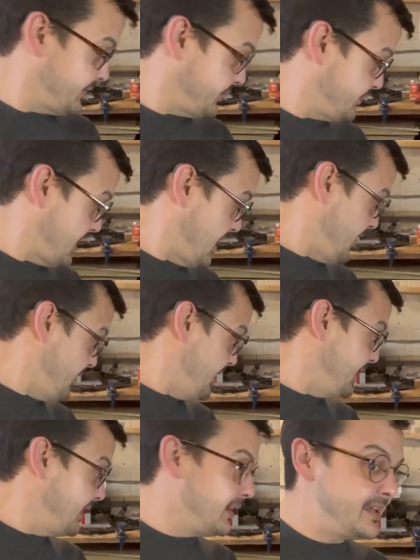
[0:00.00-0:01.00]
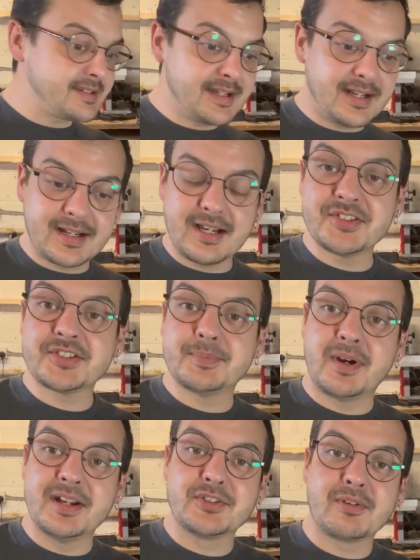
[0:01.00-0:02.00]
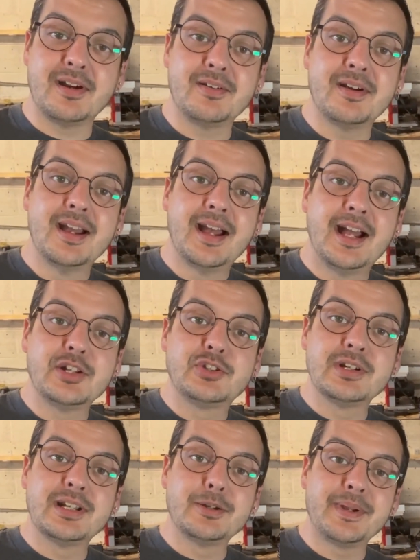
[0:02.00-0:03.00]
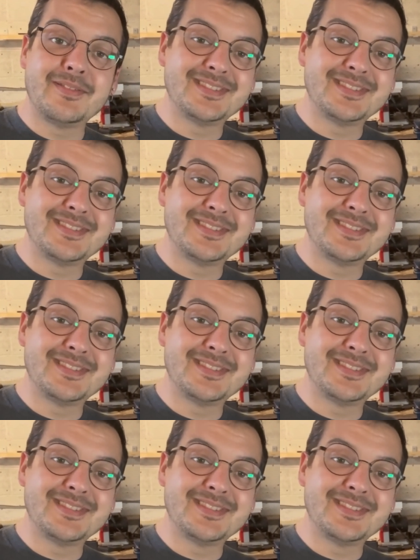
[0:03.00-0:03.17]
So let's get the customizer out and do a little bit of